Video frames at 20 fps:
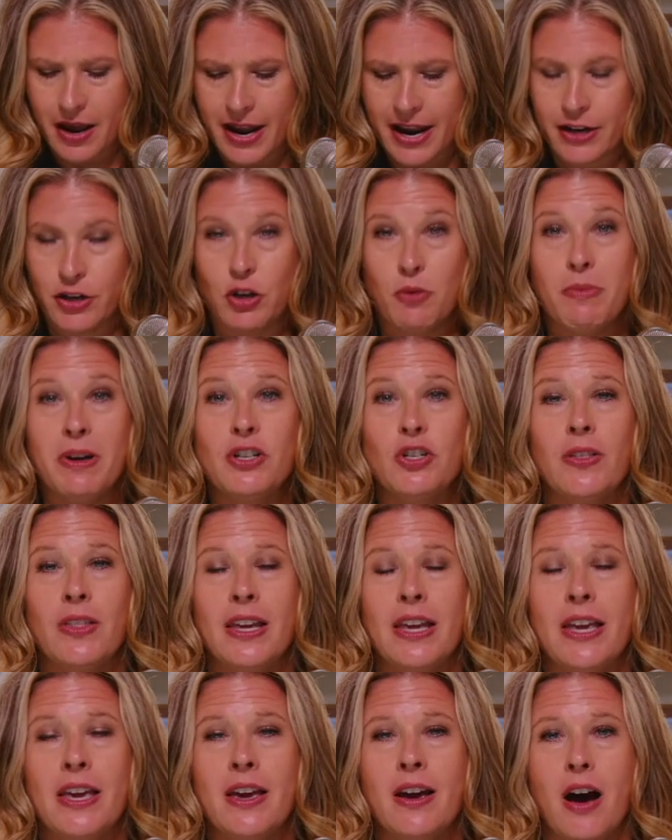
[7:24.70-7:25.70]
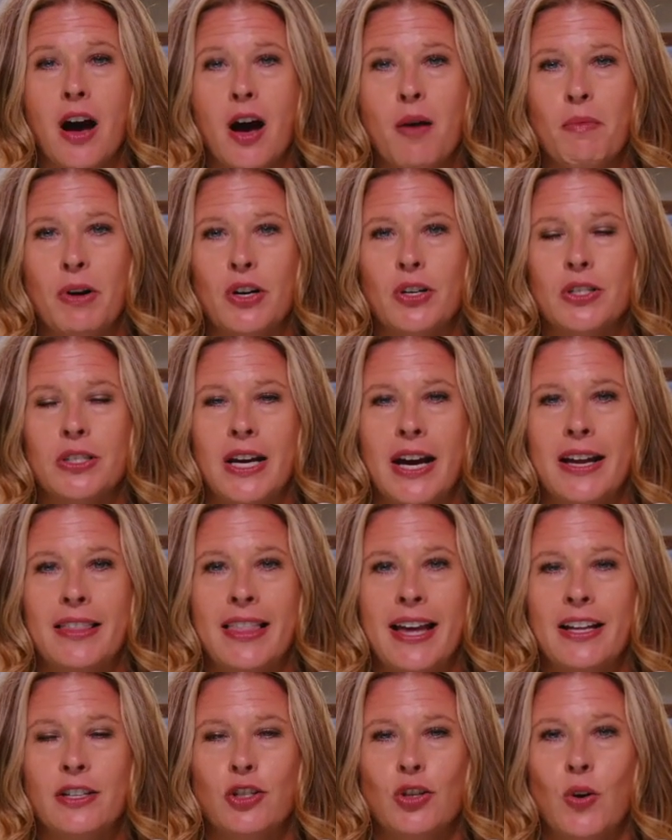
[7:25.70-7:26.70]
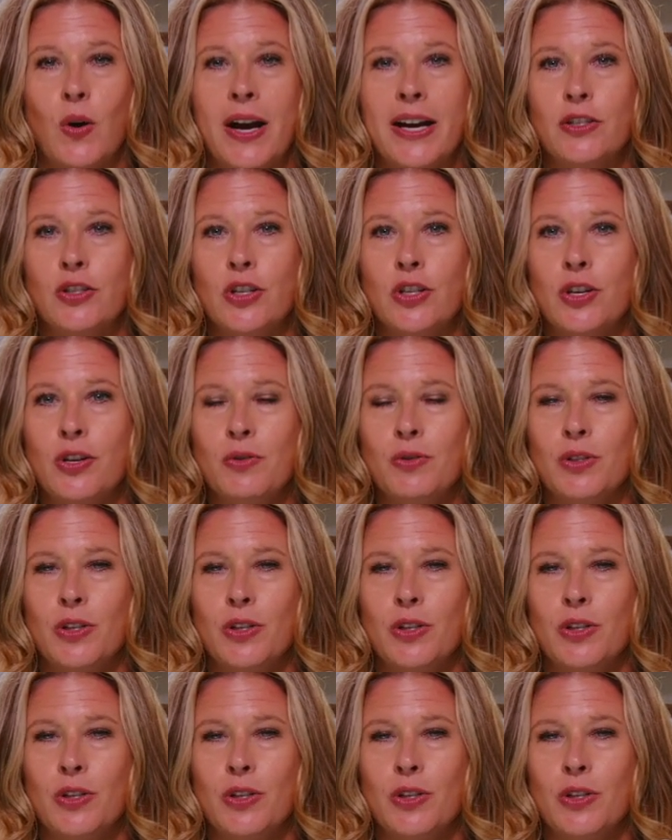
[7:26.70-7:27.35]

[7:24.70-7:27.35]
And you mentioned the e-commerce site. That's great, too.